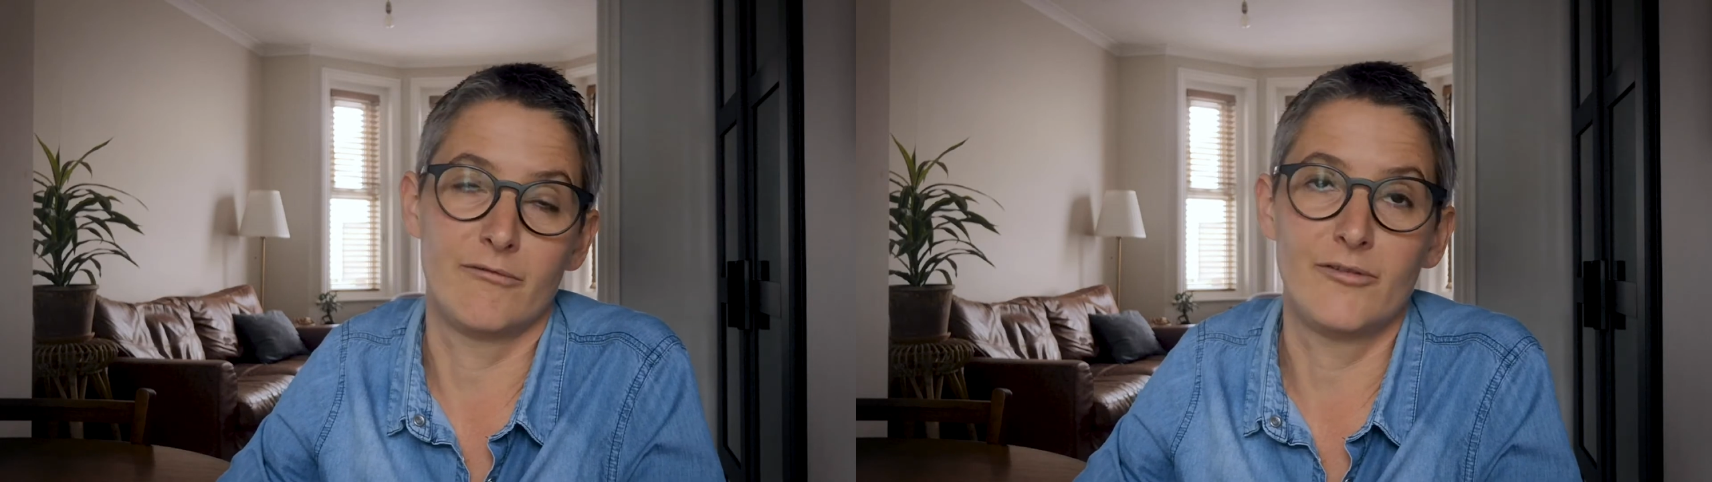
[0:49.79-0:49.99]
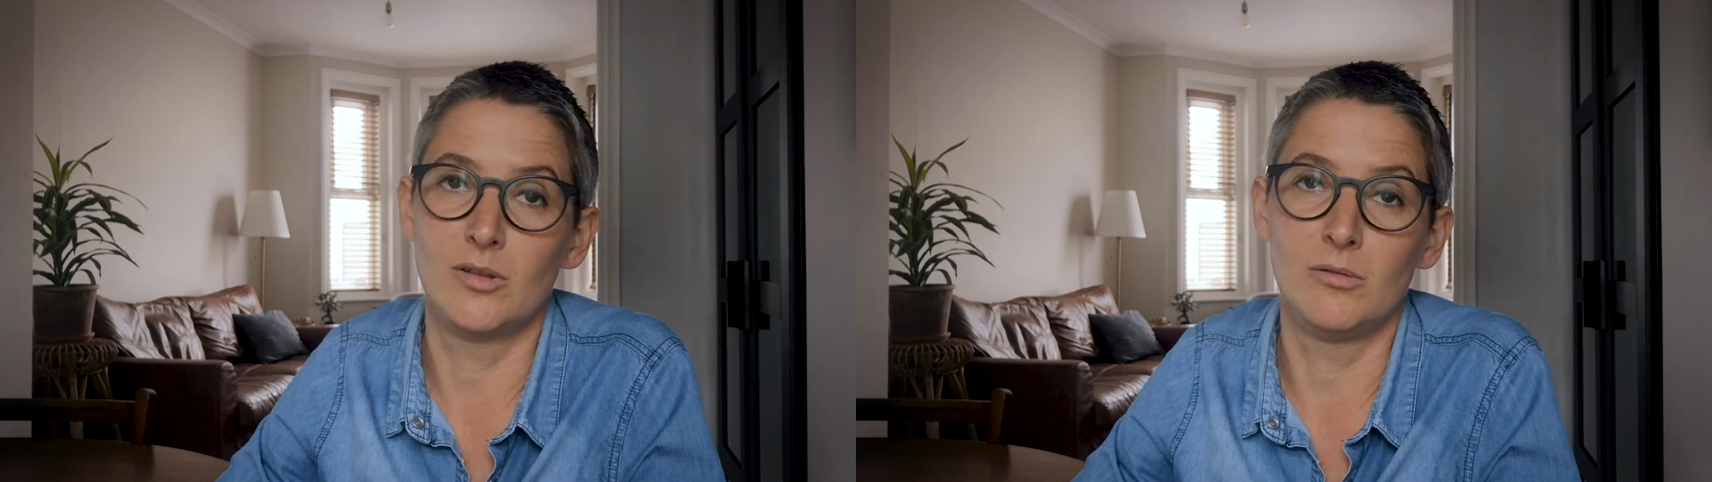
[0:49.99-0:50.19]

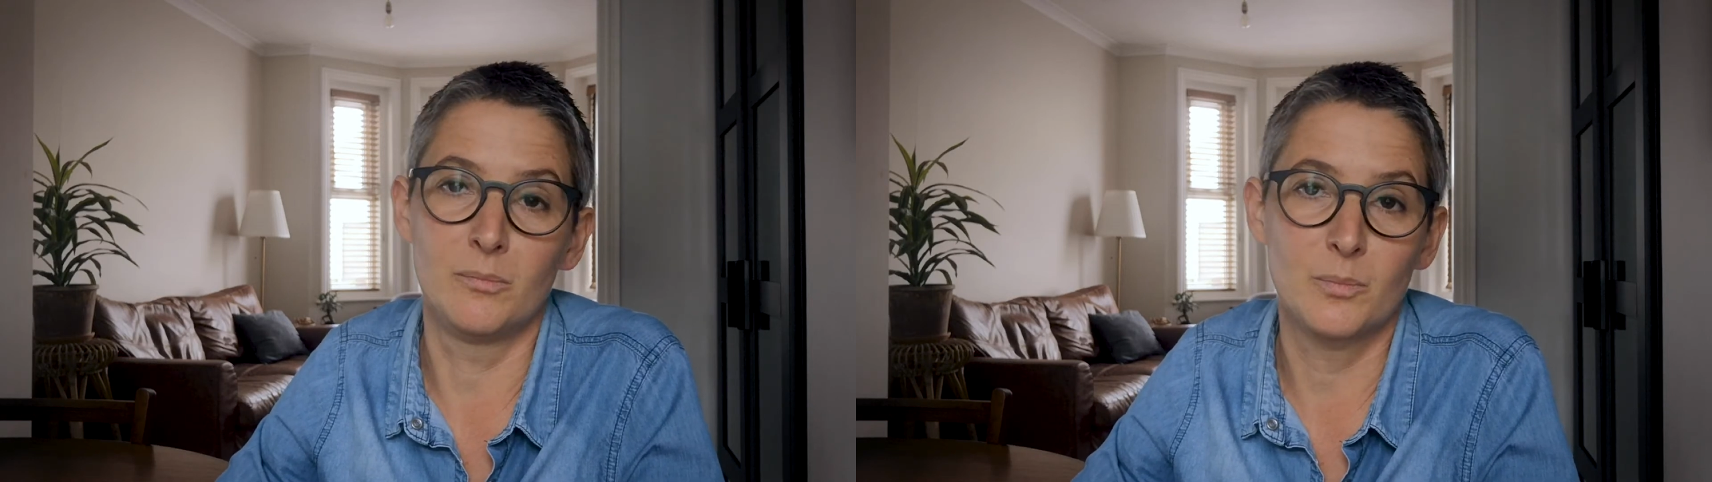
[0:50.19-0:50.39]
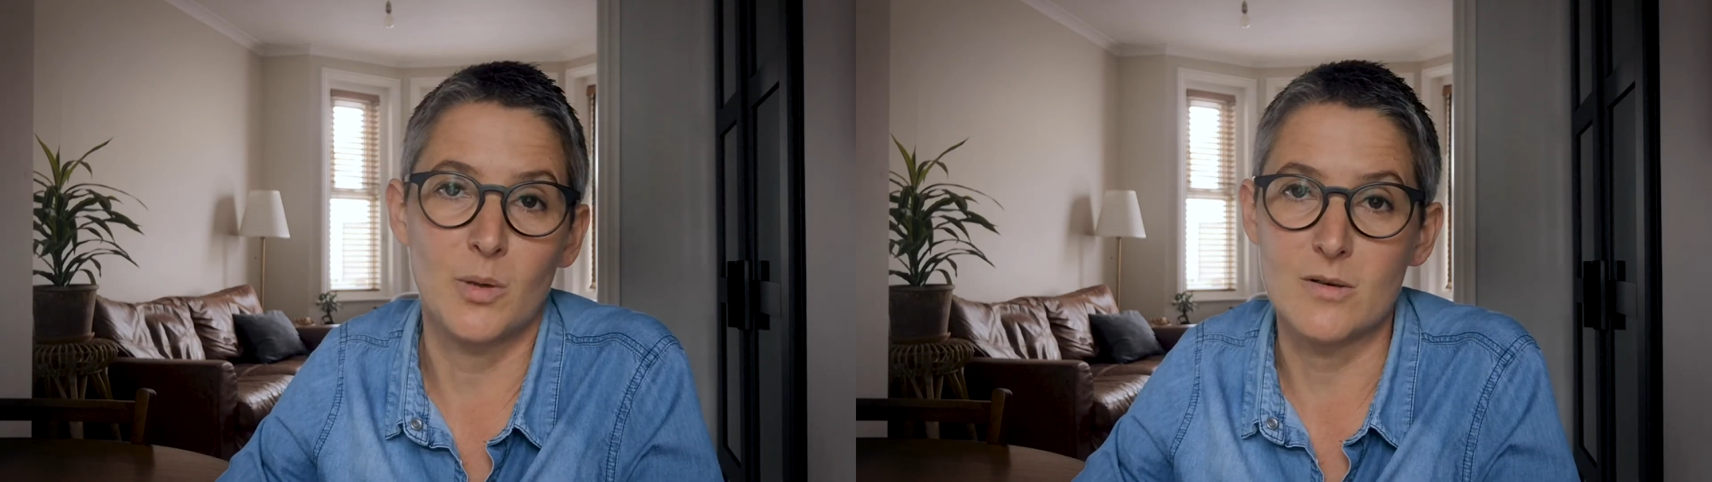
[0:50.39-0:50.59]

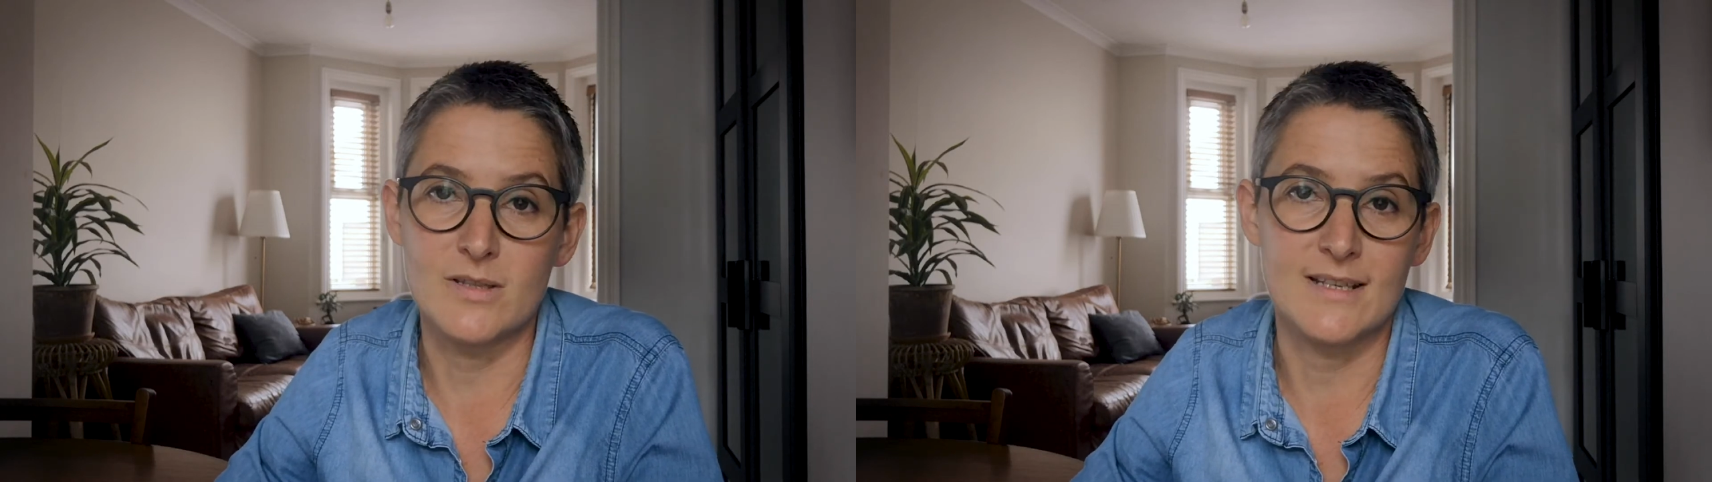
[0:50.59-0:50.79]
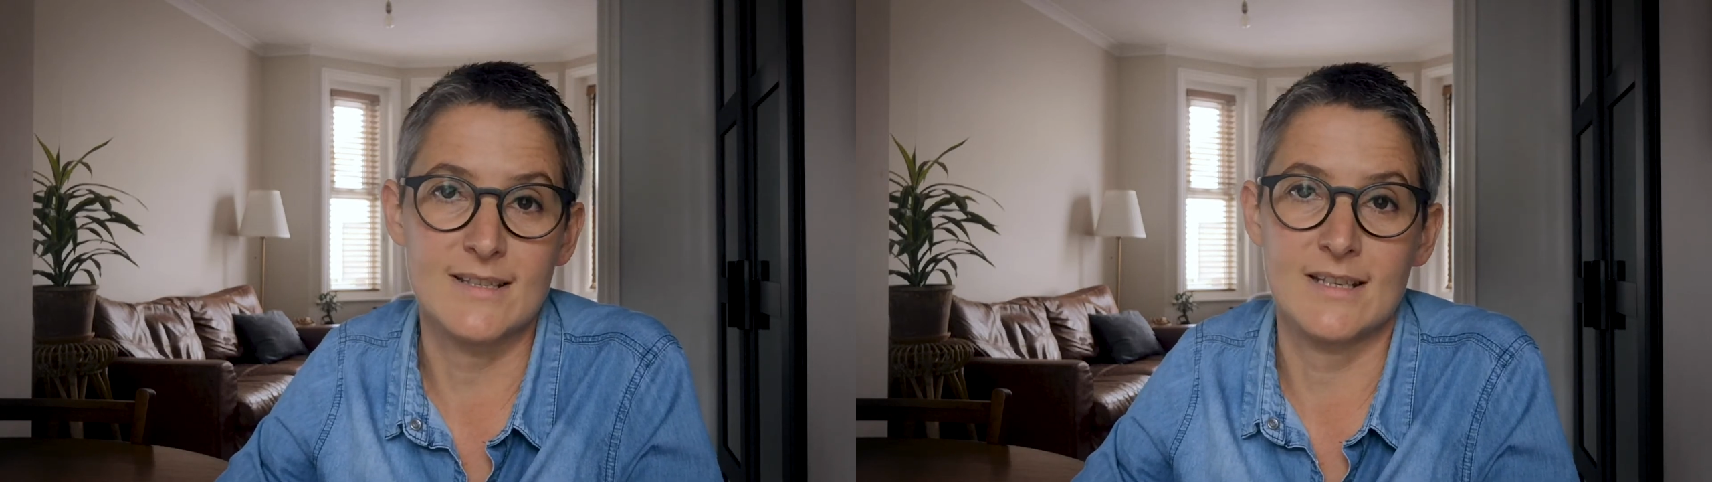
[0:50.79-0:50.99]
film,
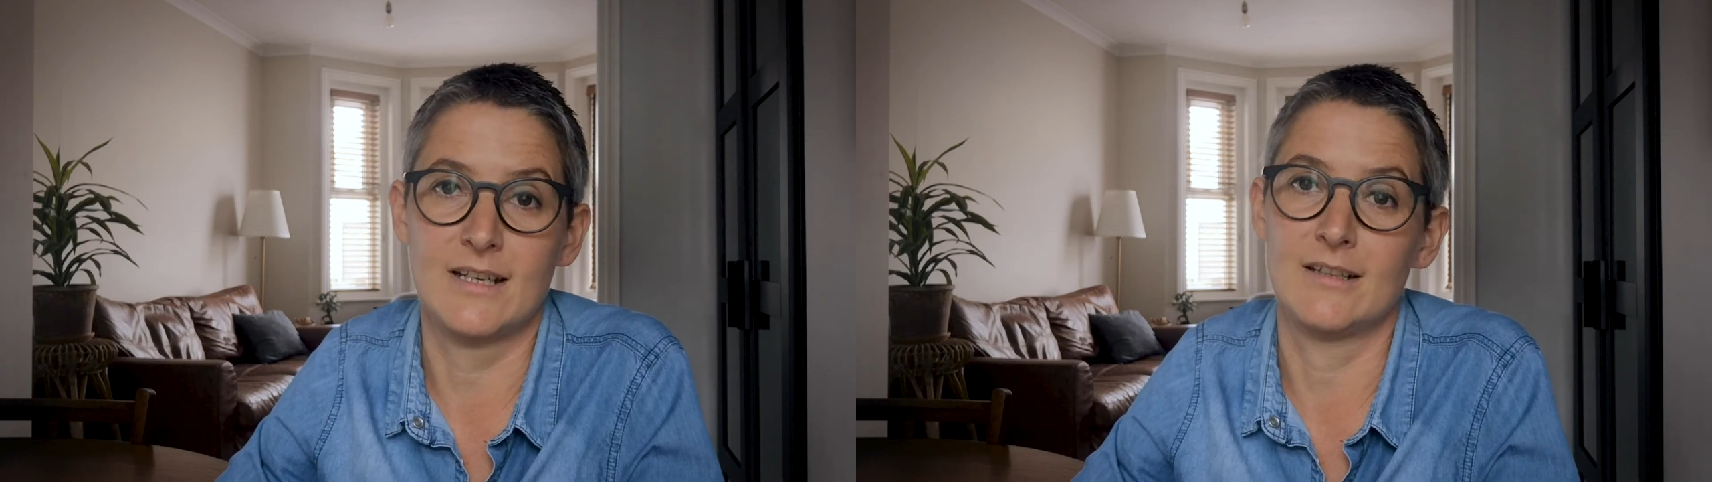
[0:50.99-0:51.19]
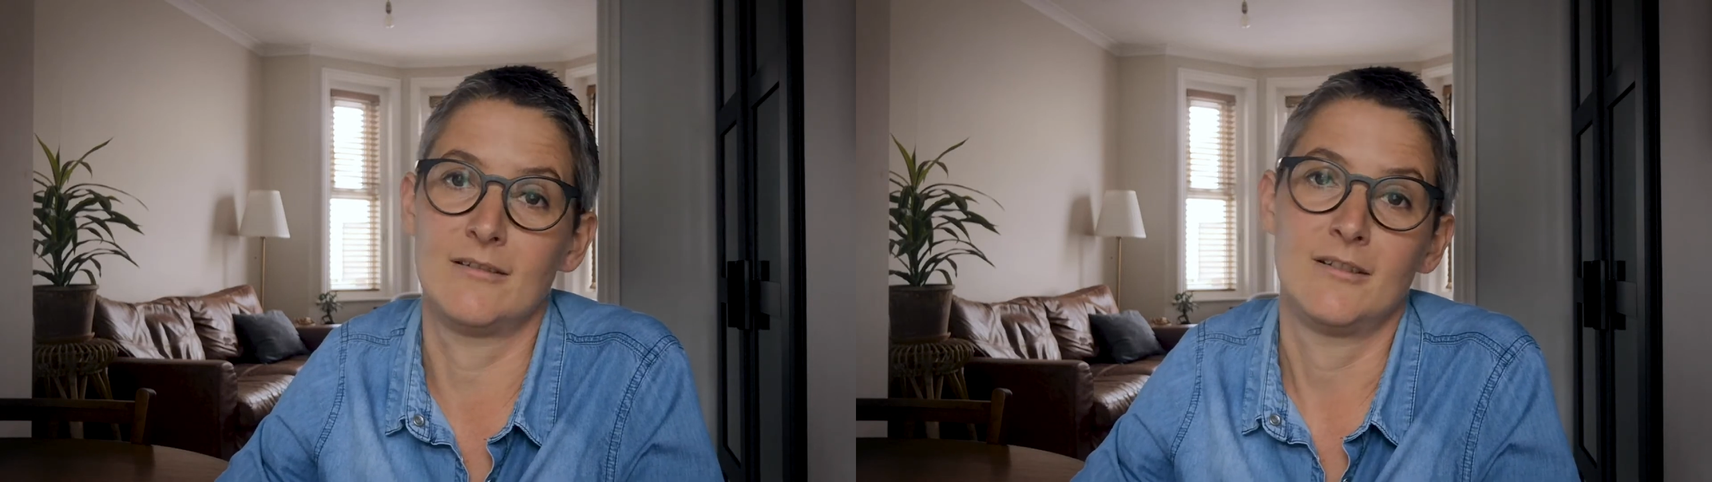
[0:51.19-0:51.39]

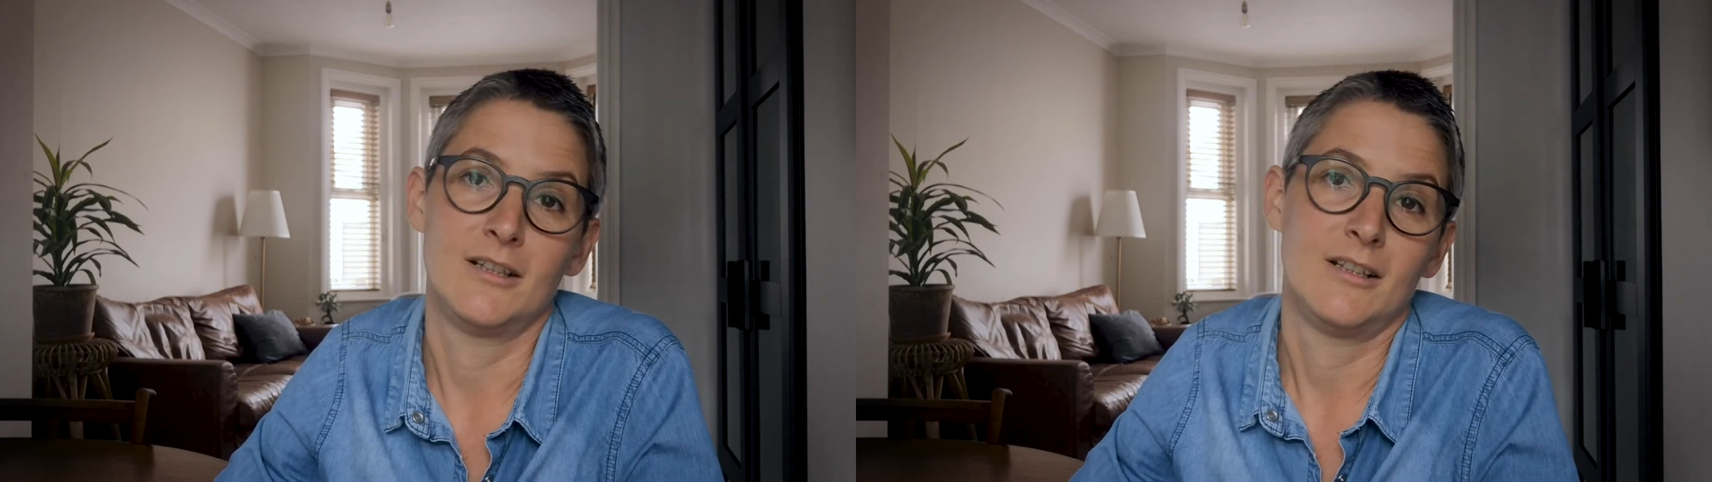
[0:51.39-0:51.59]
processing,